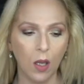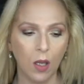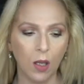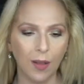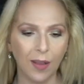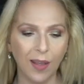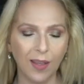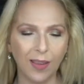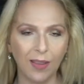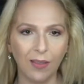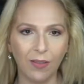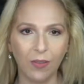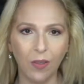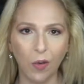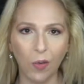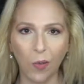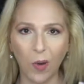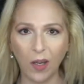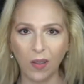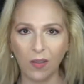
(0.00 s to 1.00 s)
like
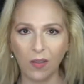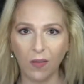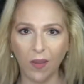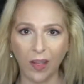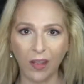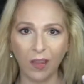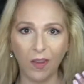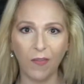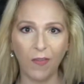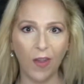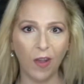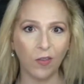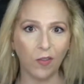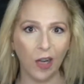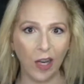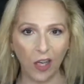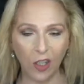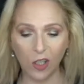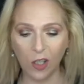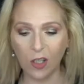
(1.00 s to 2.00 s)
the rest of like the
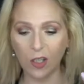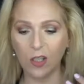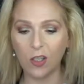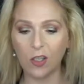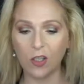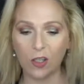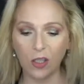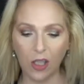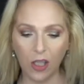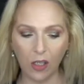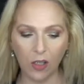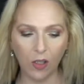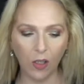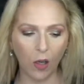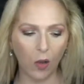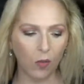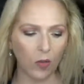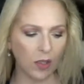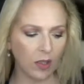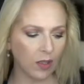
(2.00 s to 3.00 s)
foundation and your skin
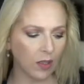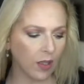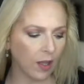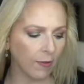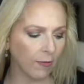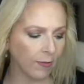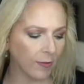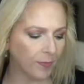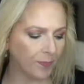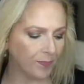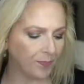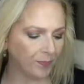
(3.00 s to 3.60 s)
tone and stuff,